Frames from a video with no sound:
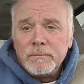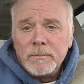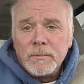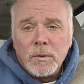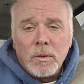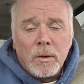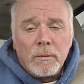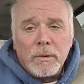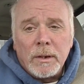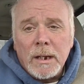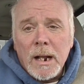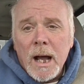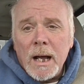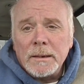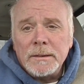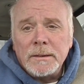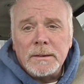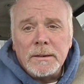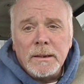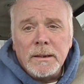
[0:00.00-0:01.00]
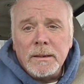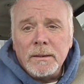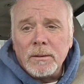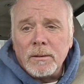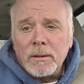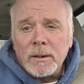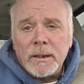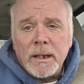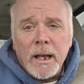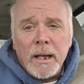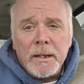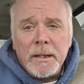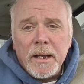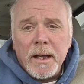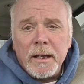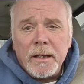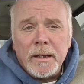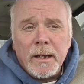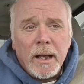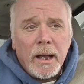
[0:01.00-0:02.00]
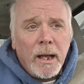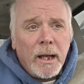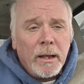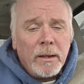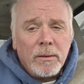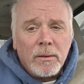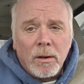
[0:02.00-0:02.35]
Or if a Nazi or a KKK